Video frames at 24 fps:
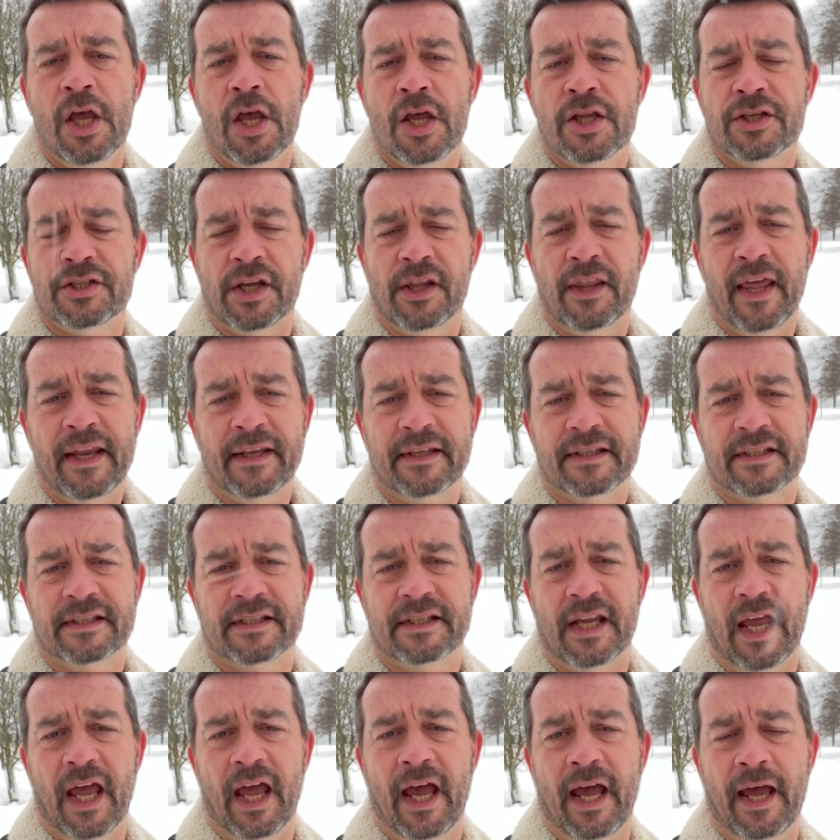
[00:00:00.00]
So
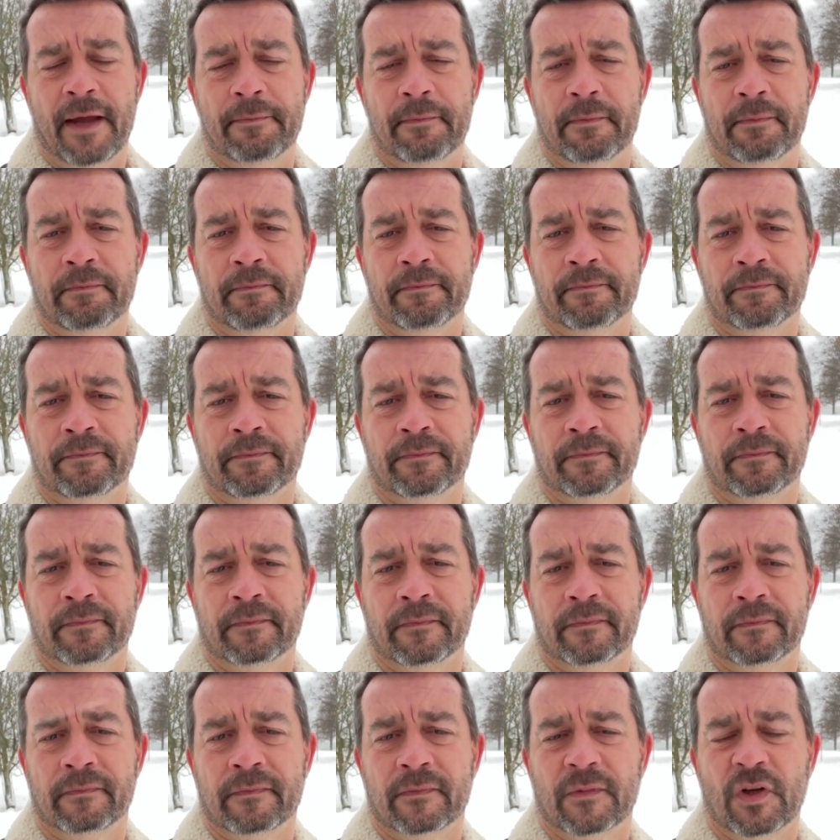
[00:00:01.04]
that's
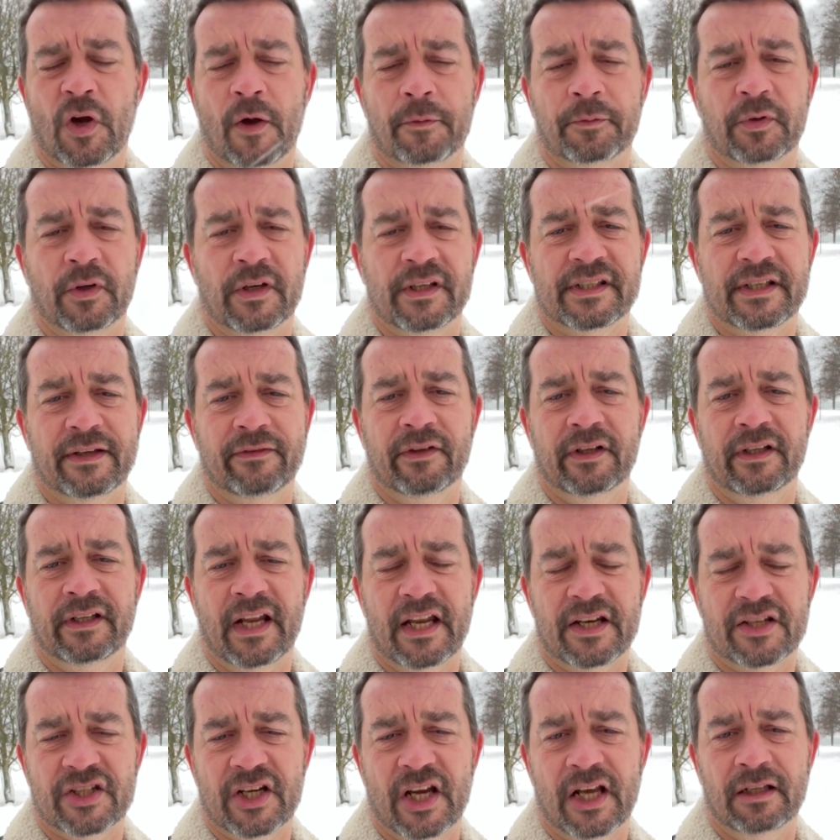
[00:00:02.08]
COP27 in a
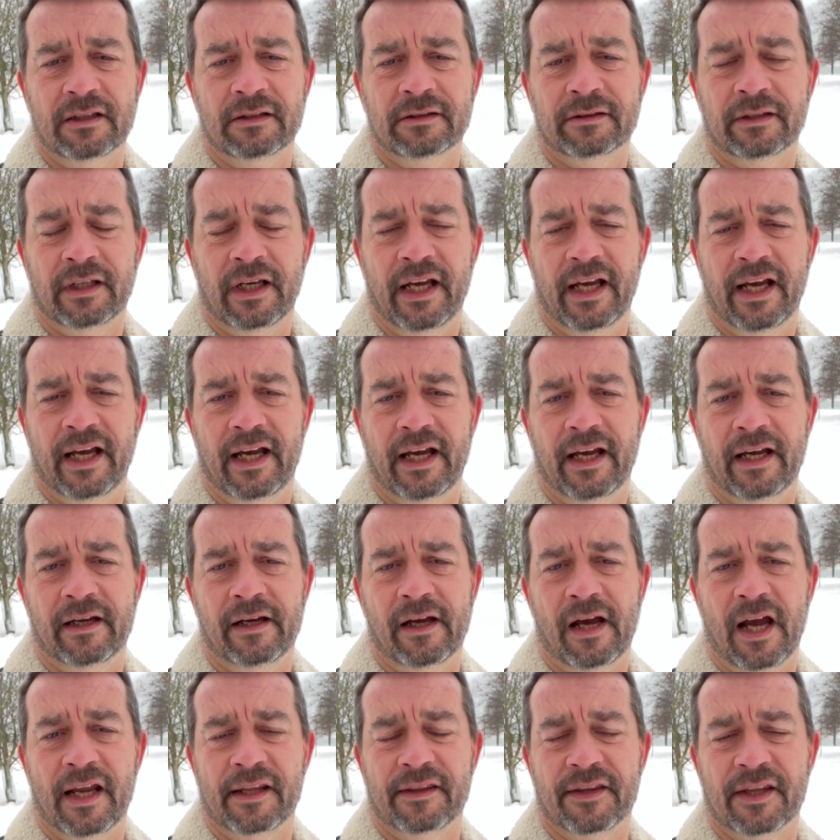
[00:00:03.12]
nutshell.
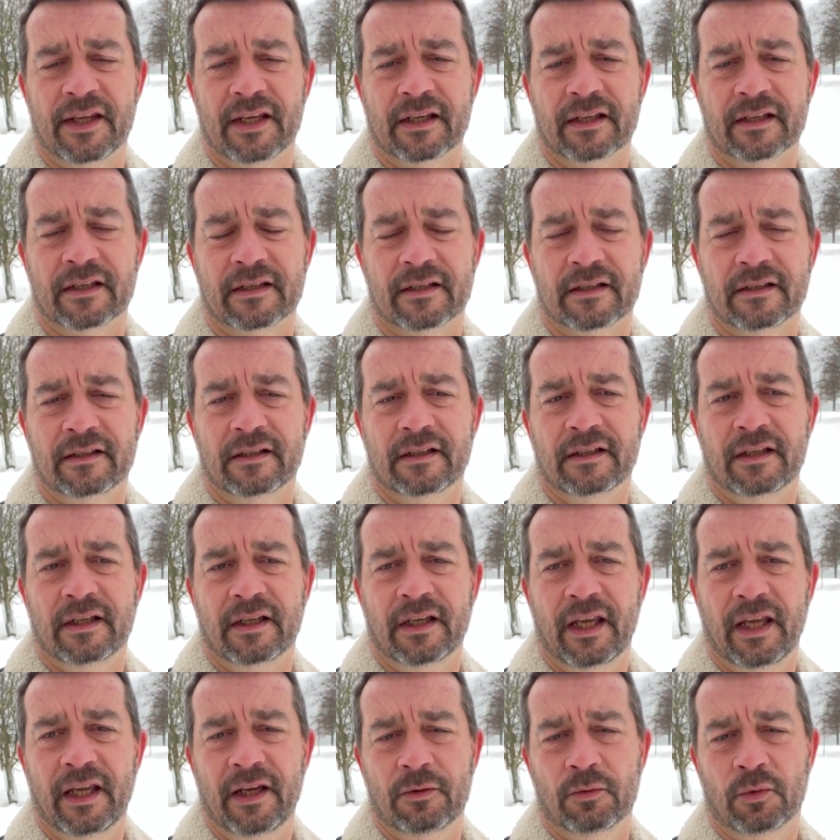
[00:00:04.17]
I think
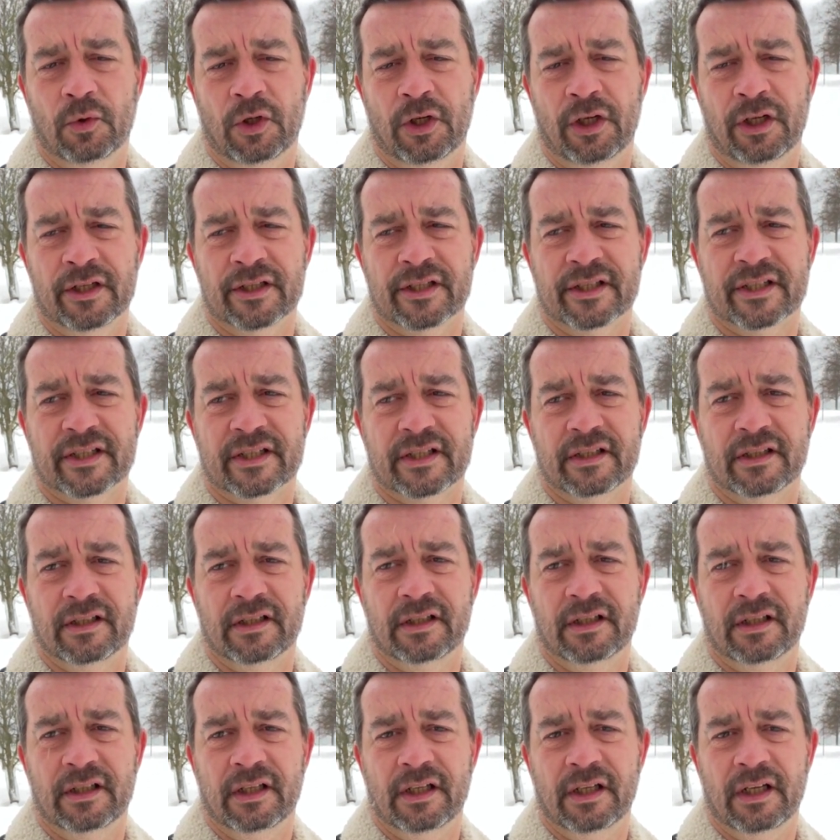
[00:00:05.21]
it was
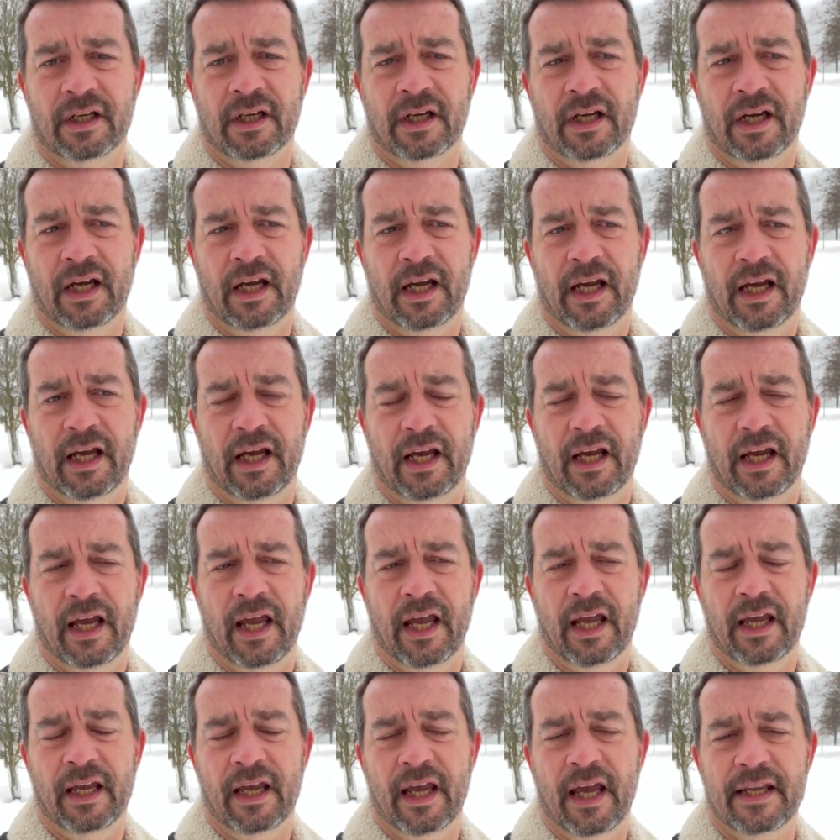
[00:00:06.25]

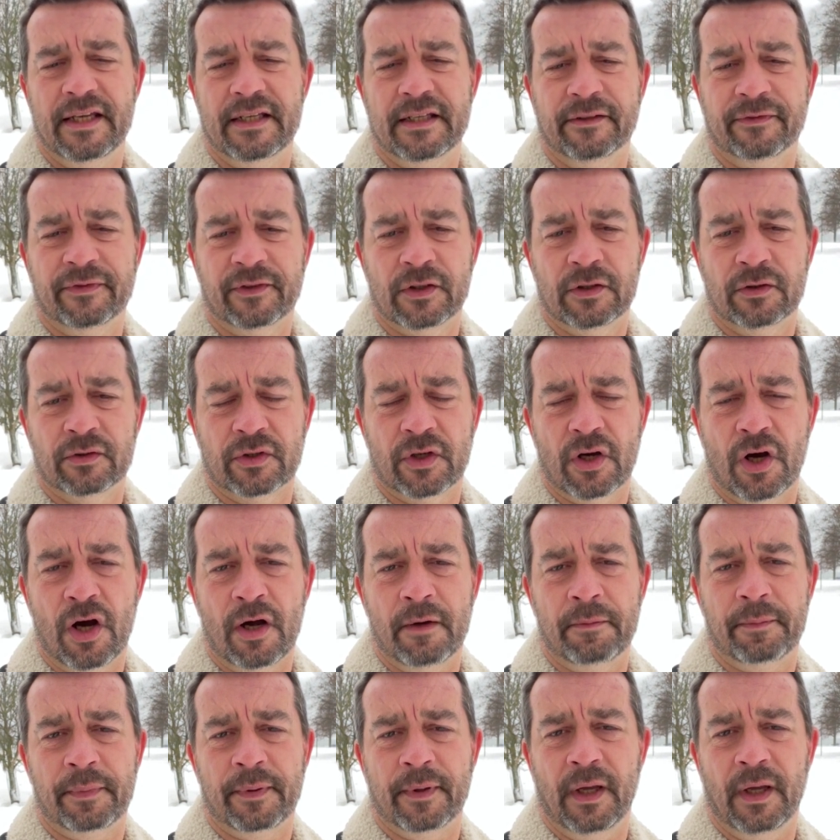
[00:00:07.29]
a difficult COP.